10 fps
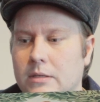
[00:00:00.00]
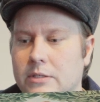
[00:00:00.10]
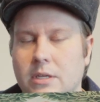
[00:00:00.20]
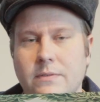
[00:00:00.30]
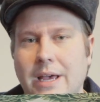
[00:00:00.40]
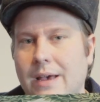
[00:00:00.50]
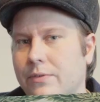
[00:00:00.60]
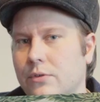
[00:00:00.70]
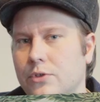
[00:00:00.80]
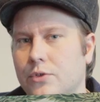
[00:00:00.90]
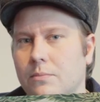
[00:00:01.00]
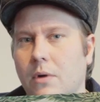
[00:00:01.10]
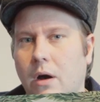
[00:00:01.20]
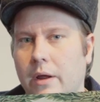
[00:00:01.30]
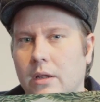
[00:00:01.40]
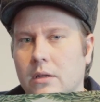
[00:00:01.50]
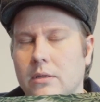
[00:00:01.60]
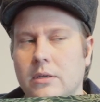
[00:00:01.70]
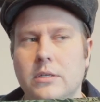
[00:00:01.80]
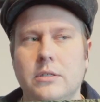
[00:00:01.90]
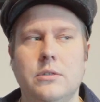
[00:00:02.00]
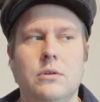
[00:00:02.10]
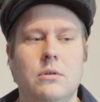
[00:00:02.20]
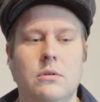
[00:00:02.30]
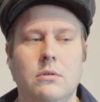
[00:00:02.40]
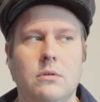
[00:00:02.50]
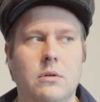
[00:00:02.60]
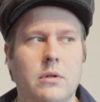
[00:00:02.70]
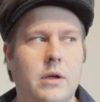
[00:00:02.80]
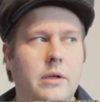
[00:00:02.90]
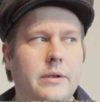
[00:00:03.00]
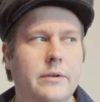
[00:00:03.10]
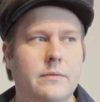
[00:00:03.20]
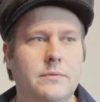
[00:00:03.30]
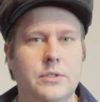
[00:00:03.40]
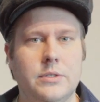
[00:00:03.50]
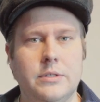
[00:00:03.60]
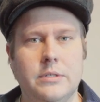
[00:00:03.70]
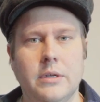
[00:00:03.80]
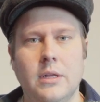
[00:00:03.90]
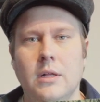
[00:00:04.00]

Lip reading: stuff after Smile, it's all kind of just